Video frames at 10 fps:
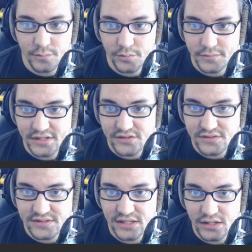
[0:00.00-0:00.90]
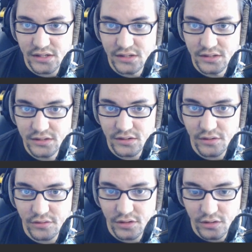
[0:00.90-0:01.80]
implementations here.
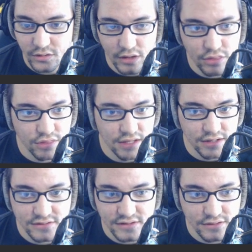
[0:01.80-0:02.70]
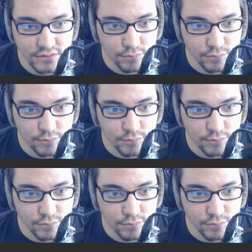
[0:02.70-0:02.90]
Although I think it didn't